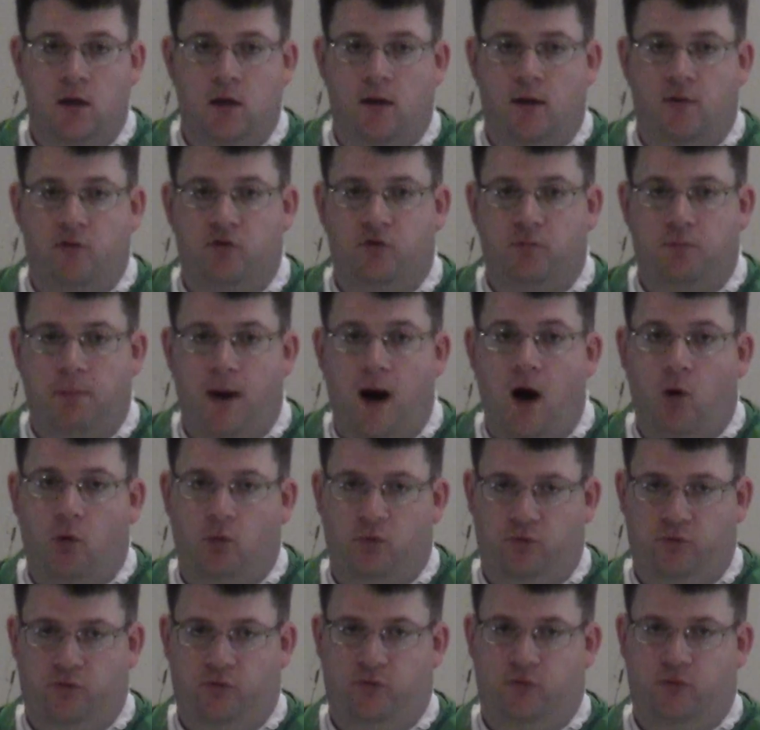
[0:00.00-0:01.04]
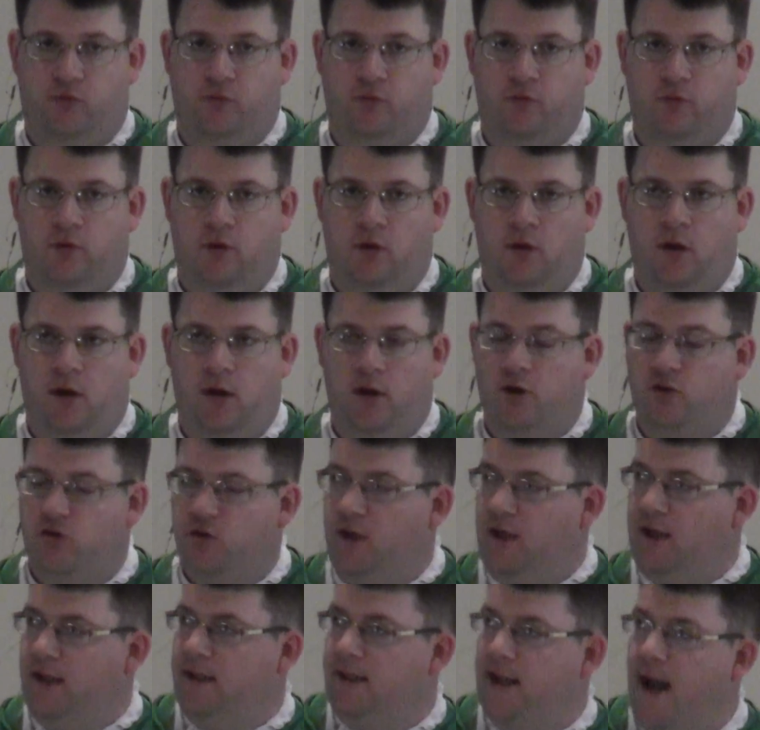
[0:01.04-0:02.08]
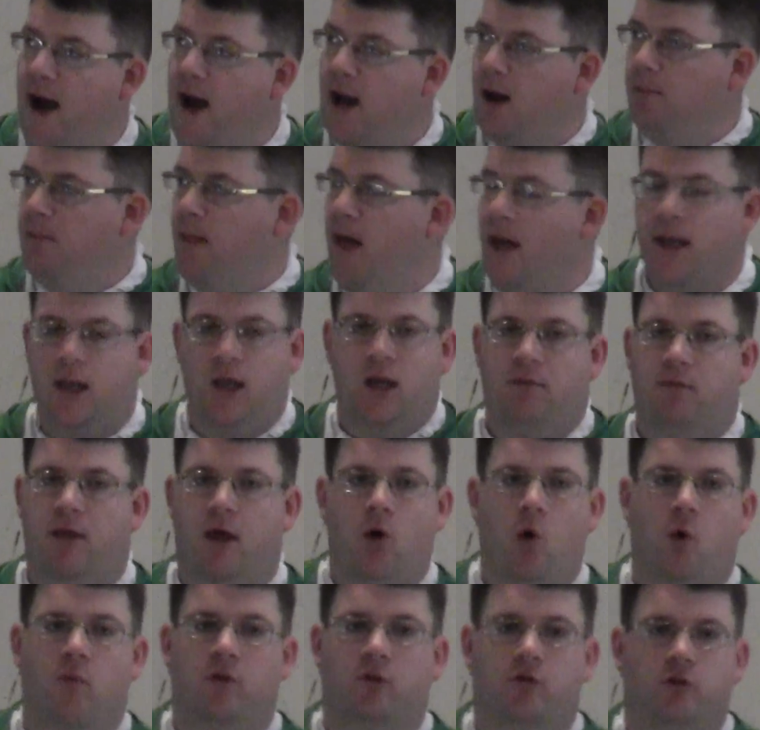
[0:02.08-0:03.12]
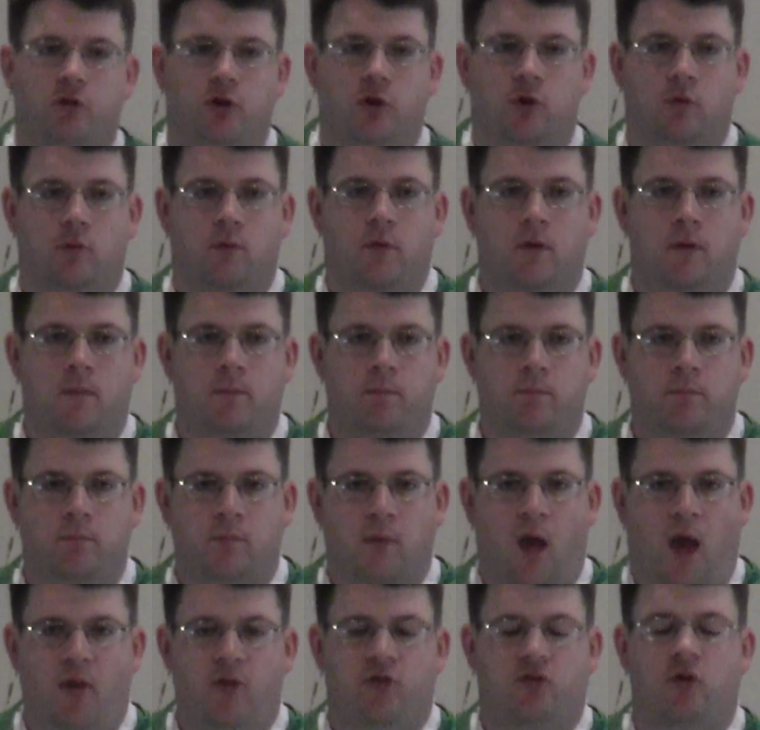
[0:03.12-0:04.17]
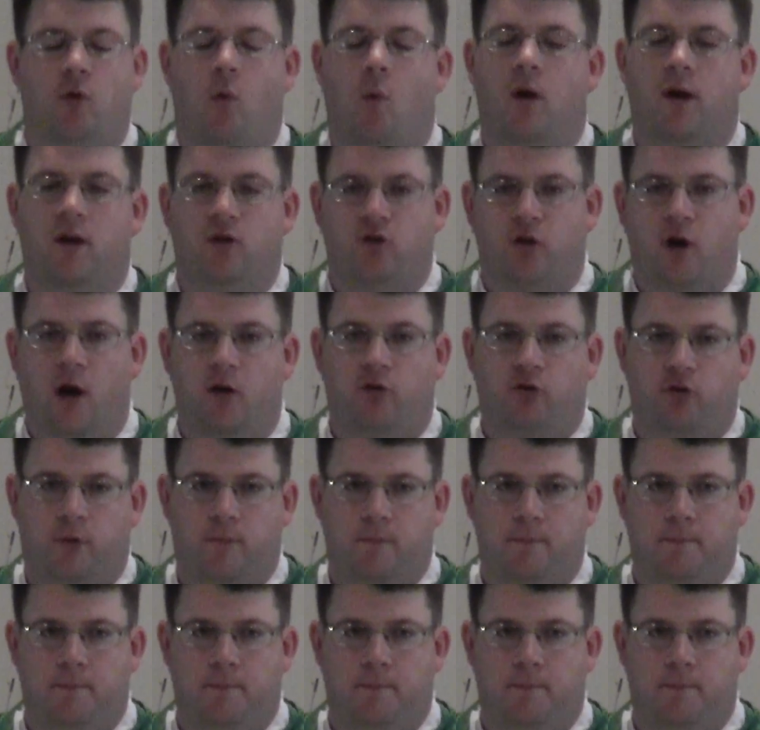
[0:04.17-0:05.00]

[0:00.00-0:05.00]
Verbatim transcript: a spouse you're saying, God, I'm not going to give that over to you. I just don't want to touch it.